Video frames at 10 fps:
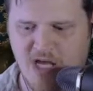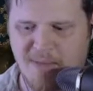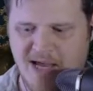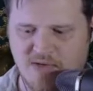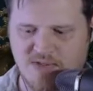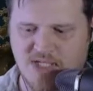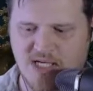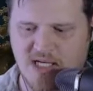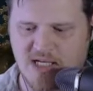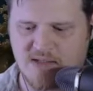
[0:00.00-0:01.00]
about
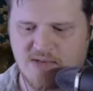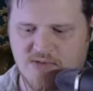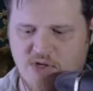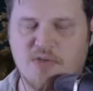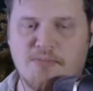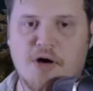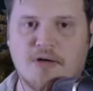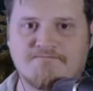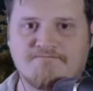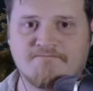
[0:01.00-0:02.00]
Darth Maul.